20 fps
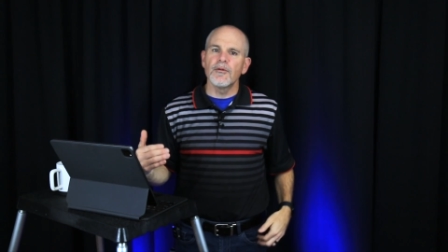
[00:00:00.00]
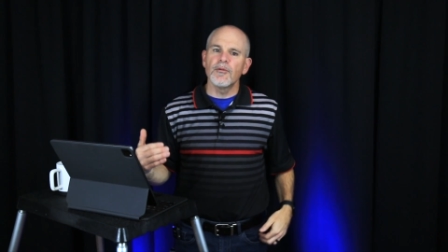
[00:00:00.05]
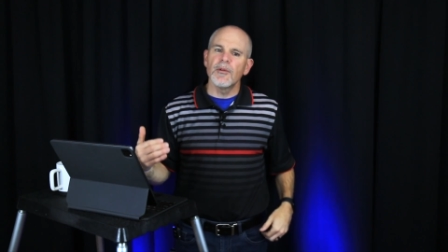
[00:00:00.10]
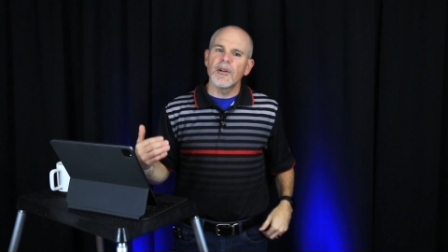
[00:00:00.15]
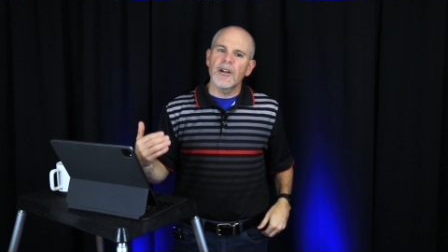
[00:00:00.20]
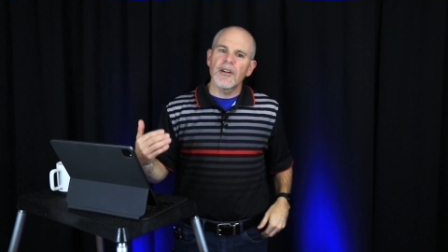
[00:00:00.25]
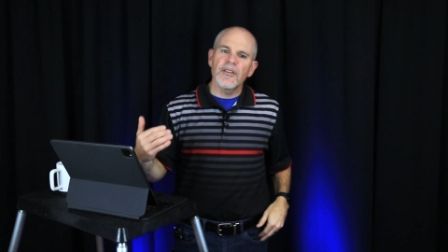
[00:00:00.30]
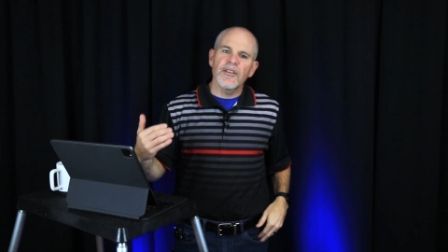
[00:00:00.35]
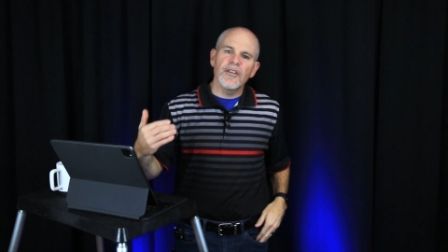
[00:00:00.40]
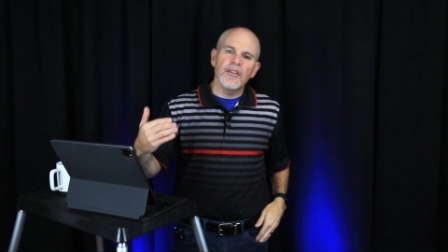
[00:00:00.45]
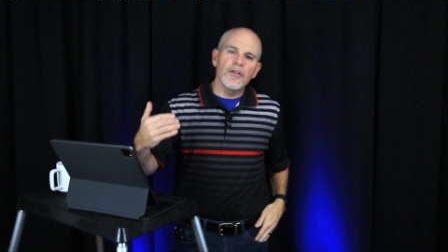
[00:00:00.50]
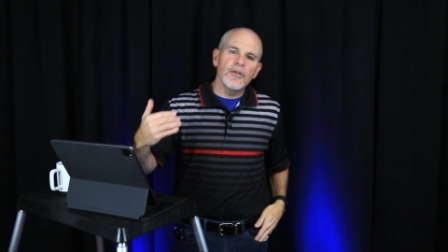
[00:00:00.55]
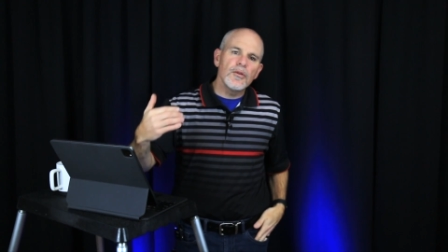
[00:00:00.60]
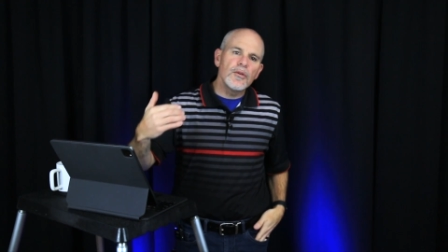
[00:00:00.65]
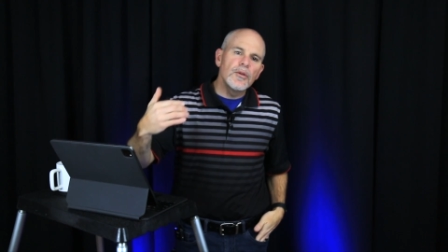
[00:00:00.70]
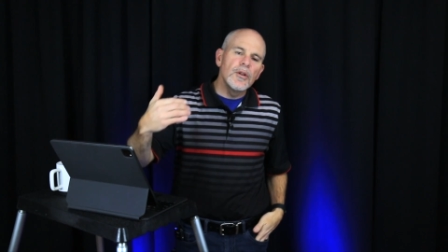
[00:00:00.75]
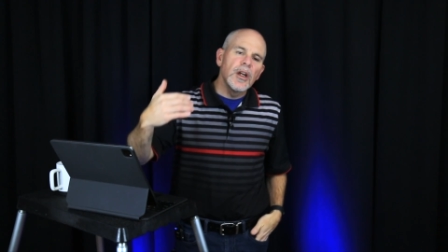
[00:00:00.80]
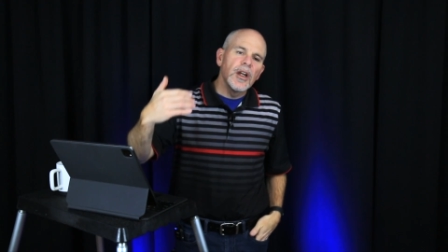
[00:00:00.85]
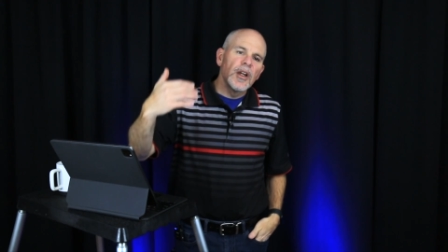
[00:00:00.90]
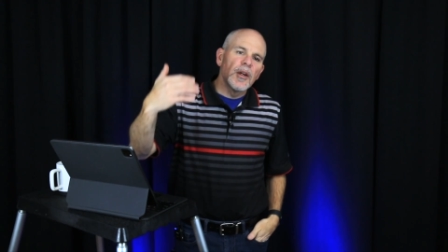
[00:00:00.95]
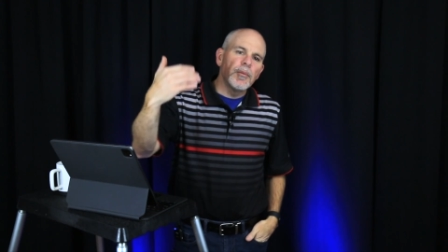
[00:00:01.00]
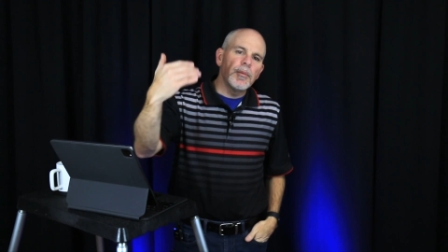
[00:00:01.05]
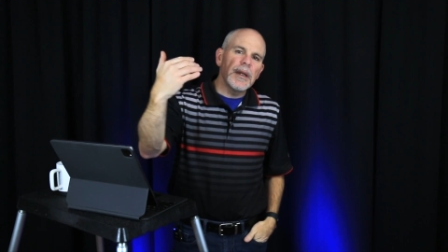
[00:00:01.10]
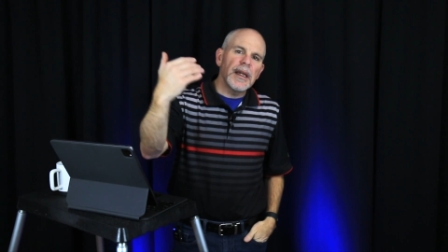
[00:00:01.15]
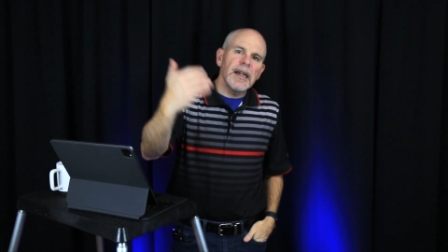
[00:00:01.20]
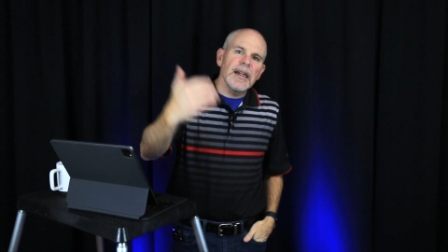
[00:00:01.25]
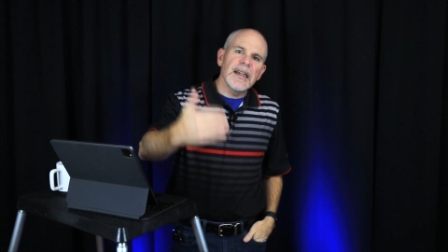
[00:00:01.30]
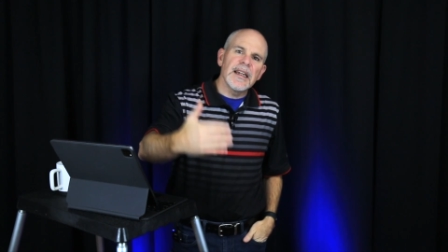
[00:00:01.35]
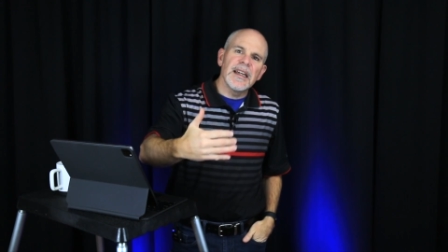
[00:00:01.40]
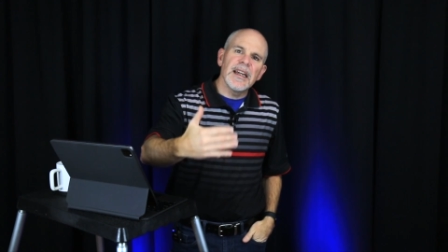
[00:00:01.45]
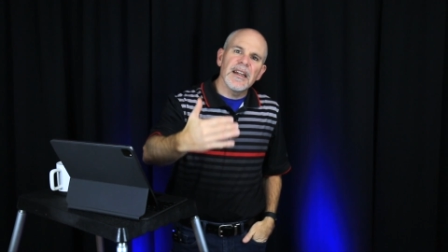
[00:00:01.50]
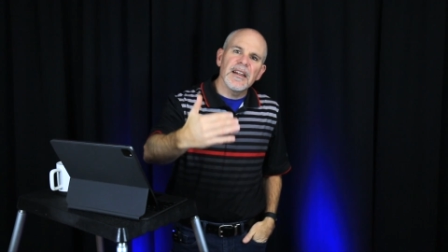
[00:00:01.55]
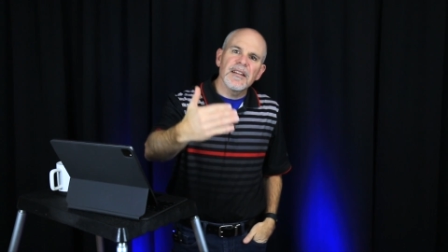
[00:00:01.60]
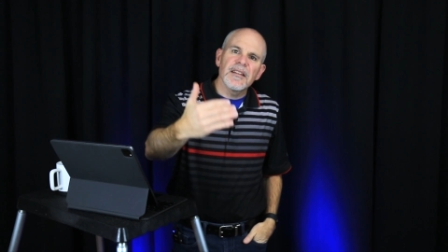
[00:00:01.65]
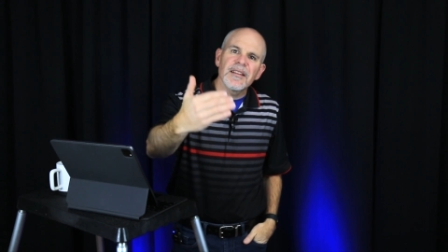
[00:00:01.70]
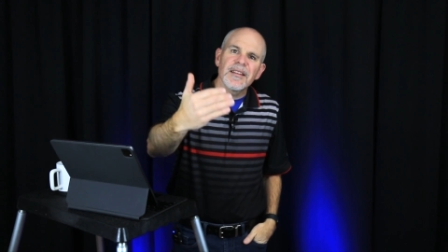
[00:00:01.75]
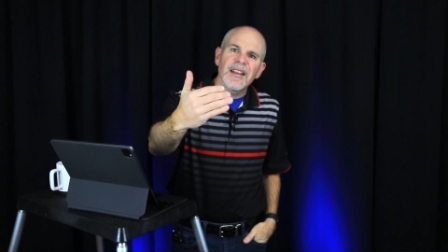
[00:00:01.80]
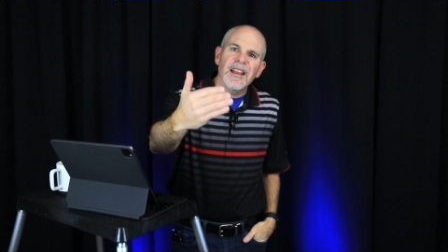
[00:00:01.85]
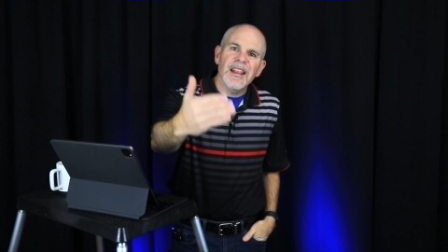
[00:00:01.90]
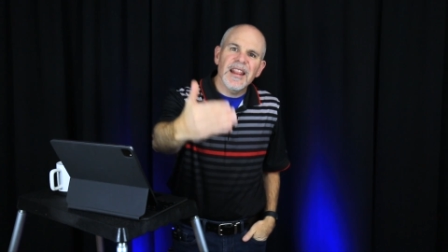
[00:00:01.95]
We're to be
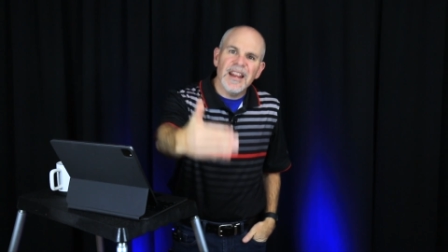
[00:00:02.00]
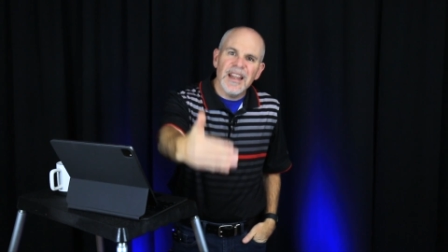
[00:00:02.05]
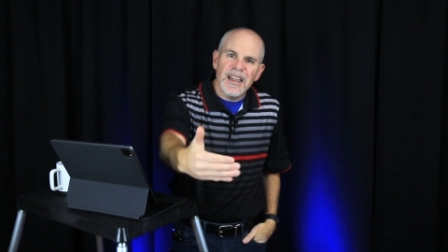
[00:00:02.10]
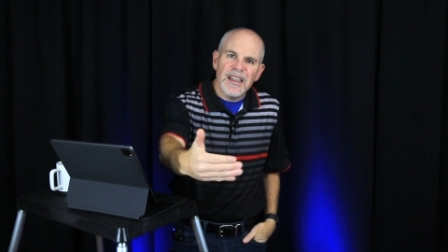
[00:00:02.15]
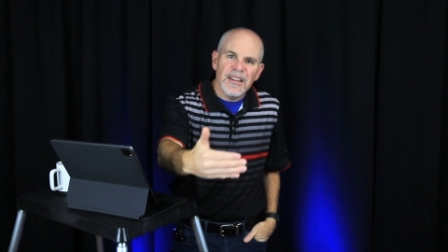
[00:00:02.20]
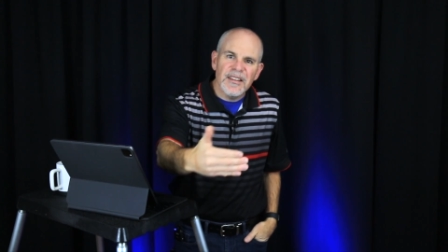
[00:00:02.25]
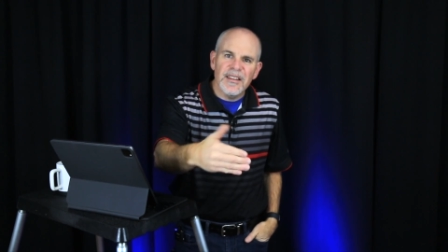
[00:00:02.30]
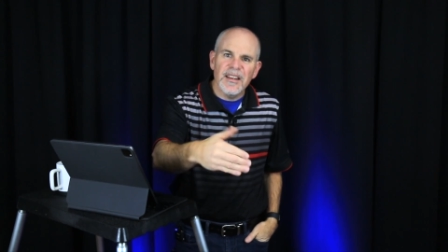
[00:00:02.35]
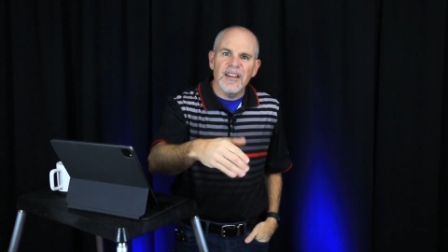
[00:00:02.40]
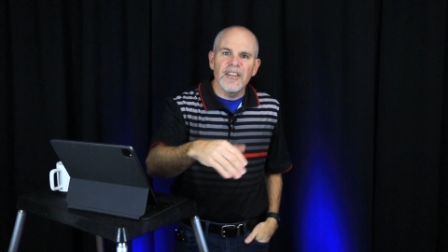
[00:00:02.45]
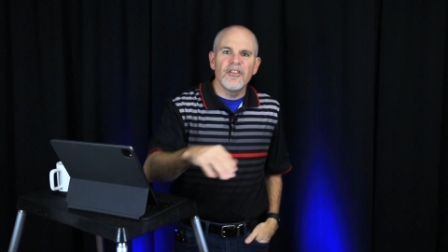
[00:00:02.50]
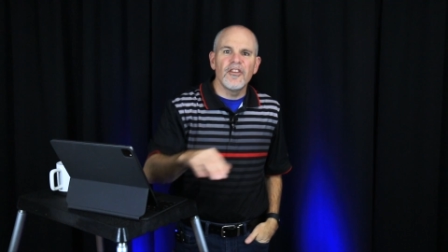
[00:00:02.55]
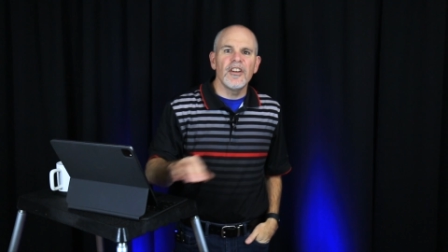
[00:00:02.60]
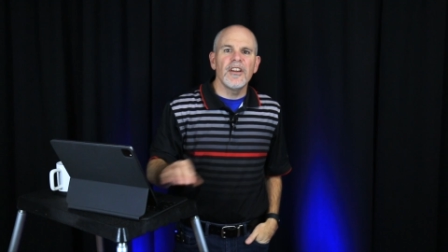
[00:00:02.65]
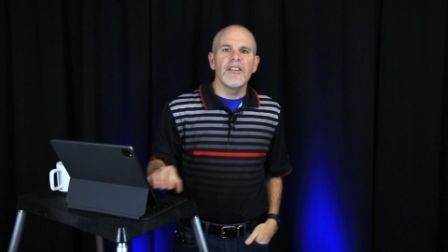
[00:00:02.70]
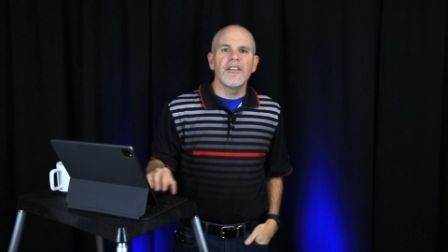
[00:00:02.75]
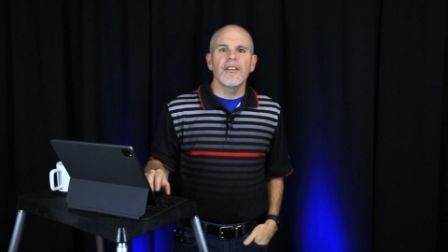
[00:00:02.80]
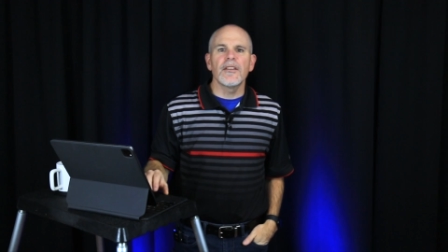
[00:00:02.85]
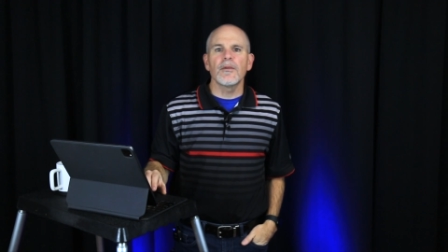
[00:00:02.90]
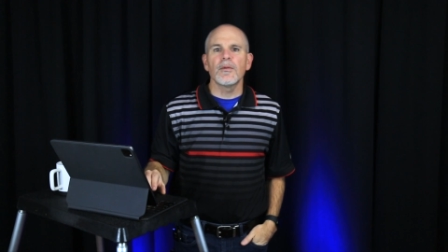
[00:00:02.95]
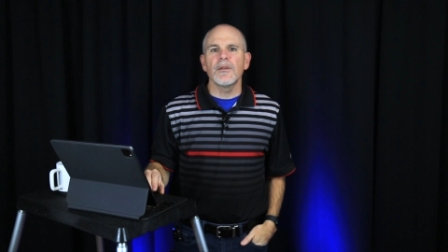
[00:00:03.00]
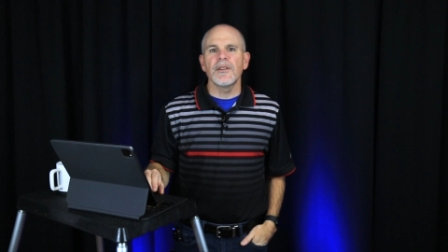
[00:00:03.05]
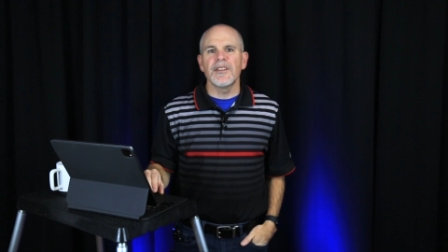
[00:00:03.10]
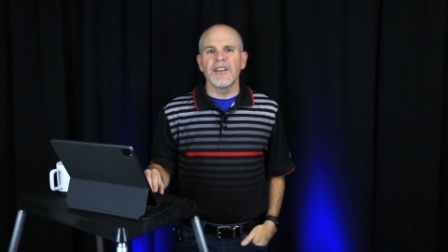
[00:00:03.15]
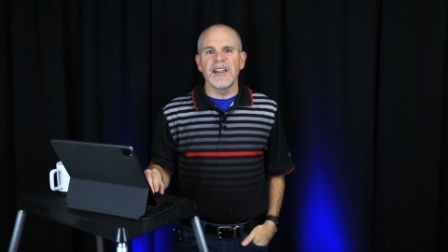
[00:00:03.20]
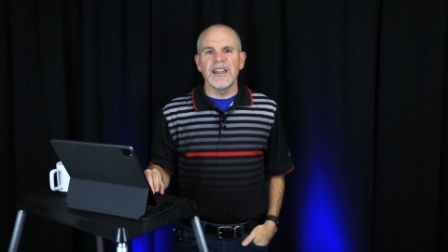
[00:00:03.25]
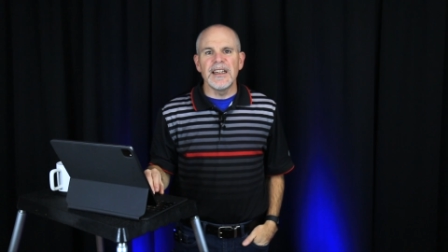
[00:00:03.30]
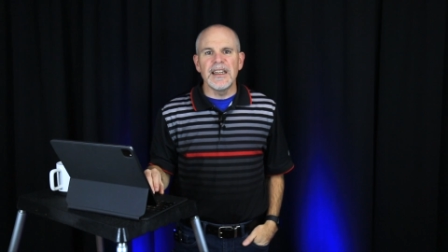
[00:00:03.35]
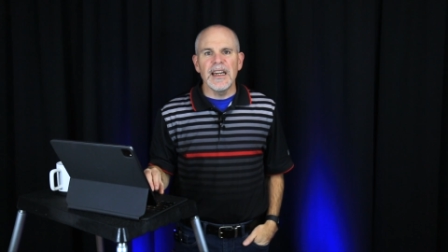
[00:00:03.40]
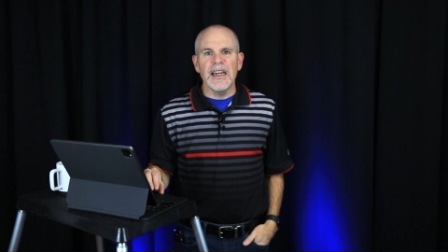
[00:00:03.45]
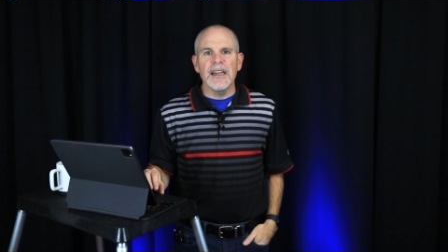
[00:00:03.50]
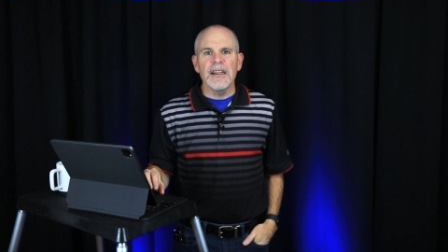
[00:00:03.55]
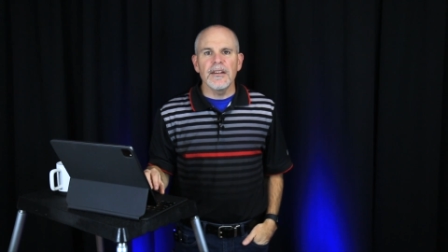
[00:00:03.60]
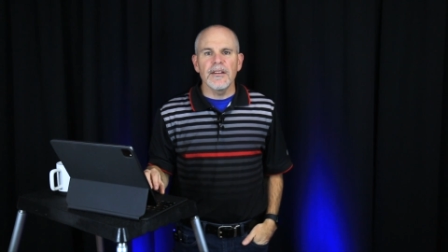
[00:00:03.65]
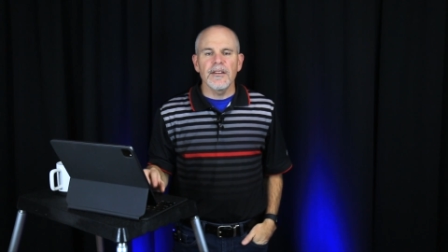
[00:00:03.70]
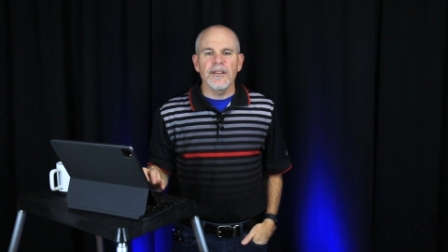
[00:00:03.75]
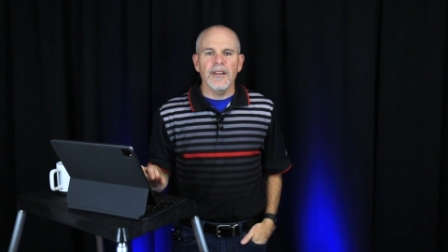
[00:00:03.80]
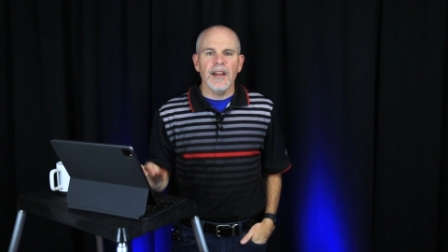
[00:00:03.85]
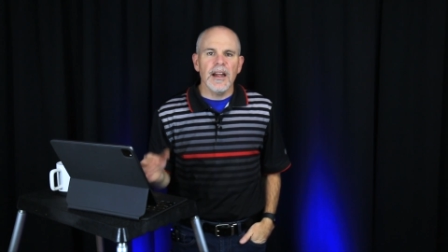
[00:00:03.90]
against the things that Jesus was against.